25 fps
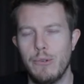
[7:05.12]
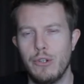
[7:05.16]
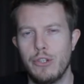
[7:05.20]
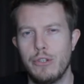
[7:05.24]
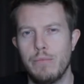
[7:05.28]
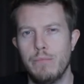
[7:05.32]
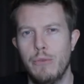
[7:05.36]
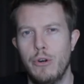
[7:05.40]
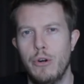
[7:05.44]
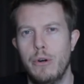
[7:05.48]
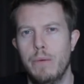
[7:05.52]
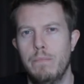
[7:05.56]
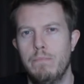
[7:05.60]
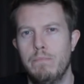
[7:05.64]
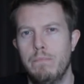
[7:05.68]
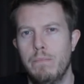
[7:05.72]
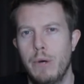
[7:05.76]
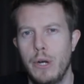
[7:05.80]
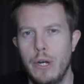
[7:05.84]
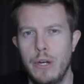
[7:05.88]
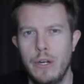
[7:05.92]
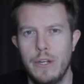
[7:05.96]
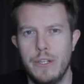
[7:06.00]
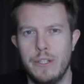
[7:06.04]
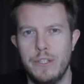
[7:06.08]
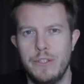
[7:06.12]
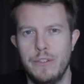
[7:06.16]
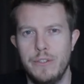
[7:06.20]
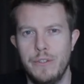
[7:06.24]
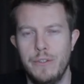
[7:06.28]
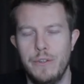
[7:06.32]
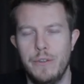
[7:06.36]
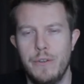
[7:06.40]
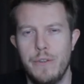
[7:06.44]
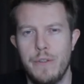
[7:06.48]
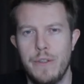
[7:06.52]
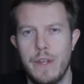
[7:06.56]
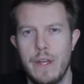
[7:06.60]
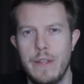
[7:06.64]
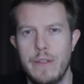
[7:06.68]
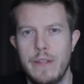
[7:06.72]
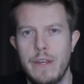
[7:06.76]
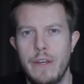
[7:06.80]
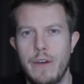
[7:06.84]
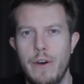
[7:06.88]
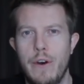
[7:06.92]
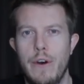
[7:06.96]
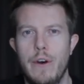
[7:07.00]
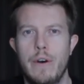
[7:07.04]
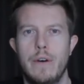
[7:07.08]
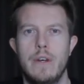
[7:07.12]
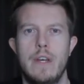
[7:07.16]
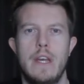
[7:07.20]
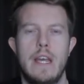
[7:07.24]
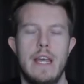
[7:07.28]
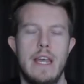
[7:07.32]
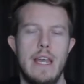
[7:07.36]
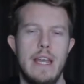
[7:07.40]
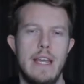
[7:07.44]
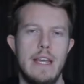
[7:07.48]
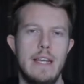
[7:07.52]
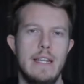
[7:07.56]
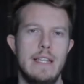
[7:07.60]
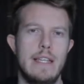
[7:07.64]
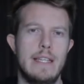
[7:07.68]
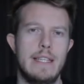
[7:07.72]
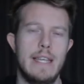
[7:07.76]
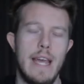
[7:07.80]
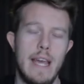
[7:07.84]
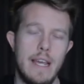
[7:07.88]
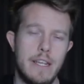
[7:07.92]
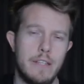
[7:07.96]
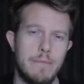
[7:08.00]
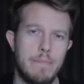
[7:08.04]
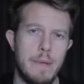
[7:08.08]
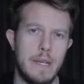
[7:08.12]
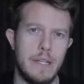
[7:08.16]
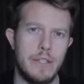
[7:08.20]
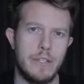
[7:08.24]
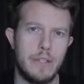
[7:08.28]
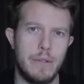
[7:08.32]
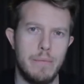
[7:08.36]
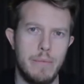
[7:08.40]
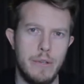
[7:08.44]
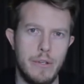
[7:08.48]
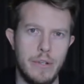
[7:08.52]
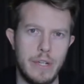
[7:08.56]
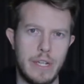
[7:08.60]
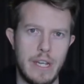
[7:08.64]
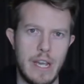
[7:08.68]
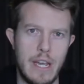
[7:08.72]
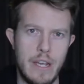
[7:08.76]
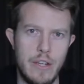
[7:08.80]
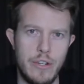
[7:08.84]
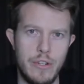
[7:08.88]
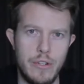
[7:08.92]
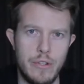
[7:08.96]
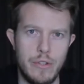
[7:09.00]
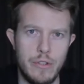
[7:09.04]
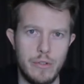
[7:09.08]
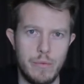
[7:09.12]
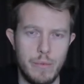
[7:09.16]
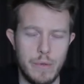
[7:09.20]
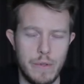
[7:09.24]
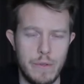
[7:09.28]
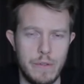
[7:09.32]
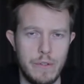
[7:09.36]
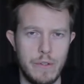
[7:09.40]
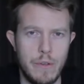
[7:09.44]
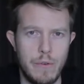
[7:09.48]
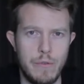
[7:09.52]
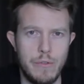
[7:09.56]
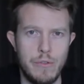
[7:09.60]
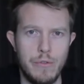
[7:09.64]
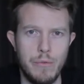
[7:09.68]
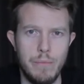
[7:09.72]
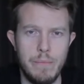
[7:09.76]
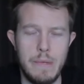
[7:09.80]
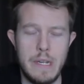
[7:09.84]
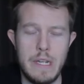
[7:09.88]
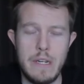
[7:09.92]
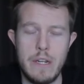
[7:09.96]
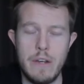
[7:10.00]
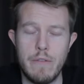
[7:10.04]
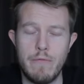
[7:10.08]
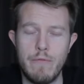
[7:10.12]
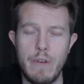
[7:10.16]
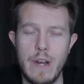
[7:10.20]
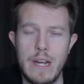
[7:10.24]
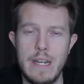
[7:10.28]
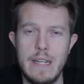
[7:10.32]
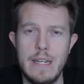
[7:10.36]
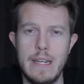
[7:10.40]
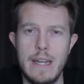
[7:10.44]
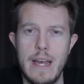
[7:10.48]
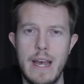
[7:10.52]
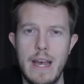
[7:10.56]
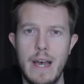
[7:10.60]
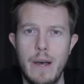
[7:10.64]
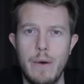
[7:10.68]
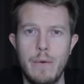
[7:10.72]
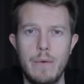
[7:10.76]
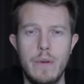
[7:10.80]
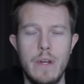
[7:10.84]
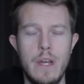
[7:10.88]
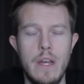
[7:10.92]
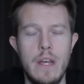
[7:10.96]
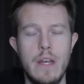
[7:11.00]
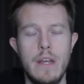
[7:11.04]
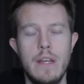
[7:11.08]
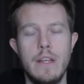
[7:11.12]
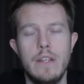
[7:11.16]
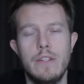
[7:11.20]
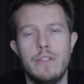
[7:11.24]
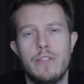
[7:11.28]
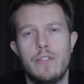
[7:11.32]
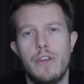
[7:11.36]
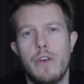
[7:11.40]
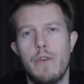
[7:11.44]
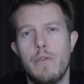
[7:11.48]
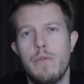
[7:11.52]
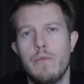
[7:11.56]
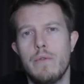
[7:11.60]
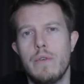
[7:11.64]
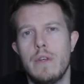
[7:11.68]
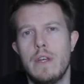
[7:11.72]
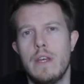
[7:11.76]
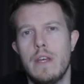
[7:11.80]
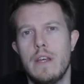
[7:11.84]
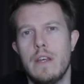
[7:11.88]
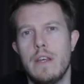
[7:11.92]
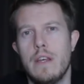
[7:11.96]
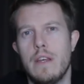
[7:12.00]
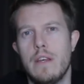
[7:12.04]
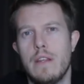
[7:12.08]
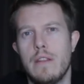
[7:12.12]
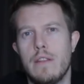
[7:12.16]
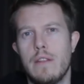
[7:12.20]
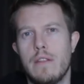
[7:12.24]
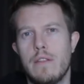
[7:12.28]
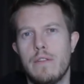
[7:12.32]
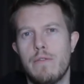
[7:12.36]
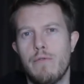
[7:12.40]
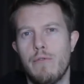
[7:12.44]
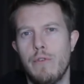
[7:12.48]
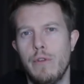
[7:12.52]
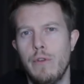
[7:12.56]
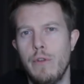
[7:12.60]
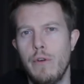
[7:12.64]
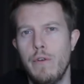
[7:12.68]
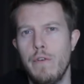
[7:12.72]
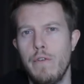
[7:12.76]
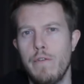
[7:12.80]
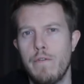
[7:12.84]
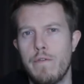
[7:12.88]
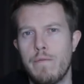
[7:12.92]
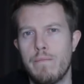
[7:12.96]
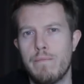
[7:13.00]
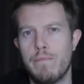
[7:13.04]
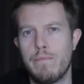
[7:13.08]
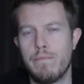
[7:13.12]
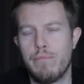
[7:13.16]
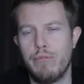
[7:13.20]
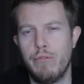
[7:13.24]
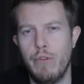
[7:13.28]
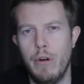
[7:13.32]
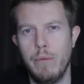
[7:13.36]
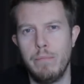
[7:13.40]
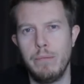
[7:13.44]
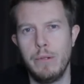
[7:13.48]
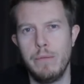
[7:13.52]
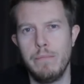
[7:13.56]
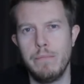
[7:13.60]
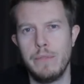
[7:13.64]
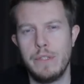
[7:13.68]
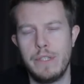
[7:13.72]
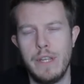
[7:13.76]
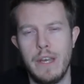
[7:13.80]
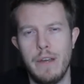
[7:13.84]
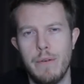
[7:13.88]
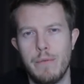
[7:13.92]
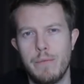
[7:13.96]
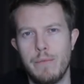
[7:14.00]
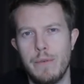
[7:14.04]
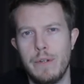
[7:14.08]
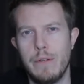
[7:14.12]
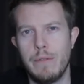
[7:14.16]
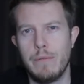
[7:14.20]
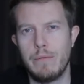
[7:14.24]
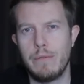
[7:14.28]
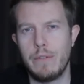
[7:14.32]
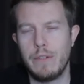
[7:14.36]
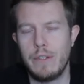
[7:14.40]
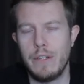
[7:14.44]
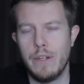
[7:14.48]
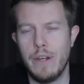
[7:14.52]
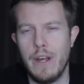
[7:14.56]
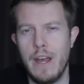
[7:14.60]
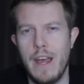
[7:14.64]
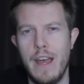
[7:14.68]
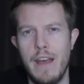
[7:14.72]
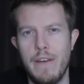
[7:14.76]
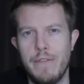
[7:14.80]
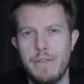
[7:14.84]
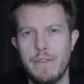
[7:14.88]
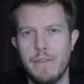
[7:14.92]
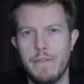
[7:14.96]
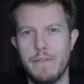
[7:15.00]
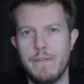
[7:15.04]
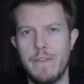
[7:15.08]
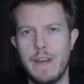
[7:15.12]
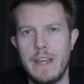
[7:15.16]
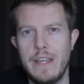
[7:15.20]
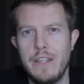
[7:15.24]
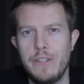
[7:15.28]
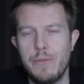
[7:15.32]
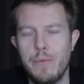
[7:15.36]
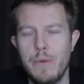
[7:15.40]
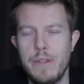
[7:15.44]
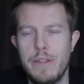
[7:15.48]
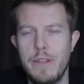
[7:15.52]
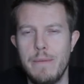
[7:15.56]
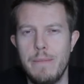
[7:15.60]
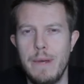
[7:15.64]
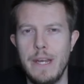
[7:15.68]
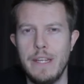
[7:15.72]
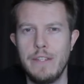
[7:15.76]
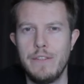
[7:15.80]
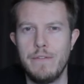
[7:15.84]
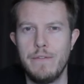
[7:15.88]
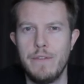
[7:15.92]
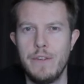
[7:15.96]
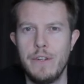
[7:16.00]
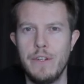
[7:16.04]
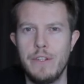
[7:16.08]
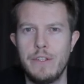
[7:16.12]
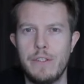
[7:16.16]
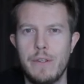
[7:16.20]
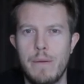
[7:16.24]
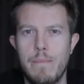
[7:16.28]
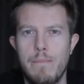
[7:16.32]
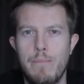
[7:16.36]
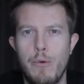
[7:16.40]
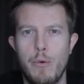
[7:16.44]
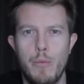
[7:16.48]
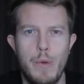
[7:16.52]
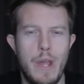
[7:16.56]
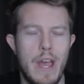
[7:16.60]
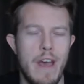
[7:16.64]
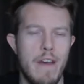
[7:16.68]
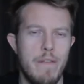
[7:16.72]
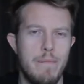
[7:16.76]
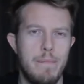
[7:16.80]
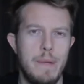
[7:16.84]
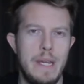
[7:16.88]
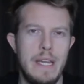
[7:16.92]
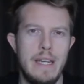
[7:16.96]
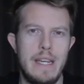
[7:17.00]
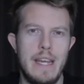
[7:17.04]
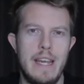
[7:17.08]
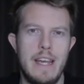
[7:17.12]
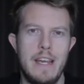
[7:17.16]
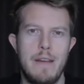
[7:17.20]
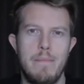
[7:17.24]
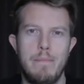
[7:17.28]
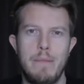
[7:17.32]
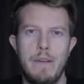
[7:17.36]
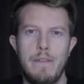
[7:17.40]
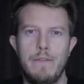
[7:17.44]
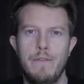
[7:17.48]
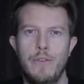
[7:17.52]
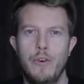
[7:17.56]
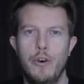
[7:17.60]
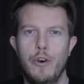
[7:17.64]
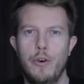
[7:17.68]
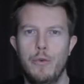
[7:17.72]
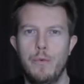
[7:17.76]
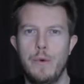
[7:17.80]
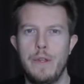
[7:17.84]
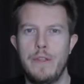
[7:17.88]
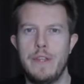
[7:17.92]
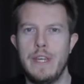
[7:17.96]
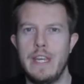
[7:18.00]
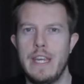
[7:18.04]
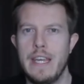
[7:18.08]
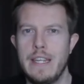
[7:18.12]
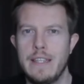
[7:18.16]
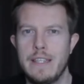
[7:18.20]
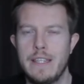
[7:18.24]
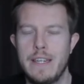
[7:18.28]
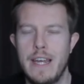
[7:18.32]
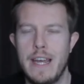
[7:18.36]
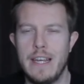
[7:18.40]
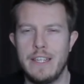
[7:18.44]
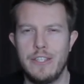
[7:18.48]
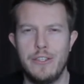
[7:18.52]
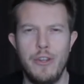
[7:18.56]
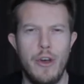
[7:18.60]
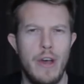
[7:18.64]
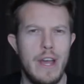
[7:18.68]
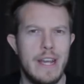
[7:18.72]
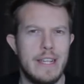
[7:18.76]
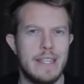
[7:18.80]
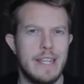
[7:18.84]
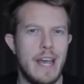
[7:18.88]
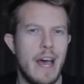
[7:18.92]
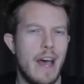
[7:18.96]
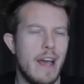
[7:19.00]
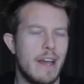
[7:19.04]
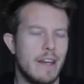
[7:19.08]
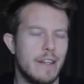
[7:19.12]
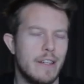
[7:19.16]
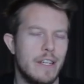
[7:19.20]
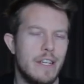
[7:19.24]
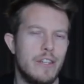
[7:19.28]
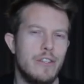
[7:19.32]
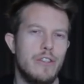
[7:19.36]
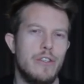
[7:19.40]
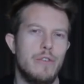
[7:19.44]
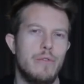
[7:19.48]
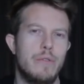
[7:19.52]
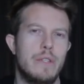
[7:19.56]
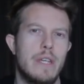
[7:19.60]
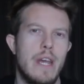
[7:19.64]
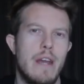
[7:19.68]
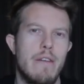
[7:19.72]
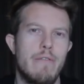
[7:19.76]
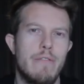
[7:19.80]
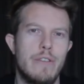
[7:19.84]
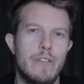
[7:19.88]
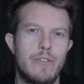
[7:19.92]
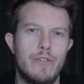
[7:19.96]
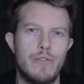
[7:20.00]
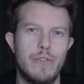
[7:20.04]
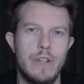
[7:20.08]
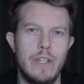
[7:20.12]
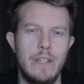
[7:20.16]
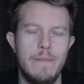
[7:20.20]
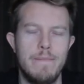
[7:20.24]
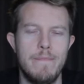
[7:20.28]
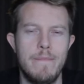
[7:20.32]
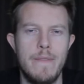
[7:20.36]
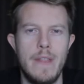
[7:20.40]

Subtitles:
much more personal than they are in text-based communications with social media right now. So there are a lot of problems that we're gonna have to face with the metaverse, but we have been here before with the internet. It's not entirely new territory.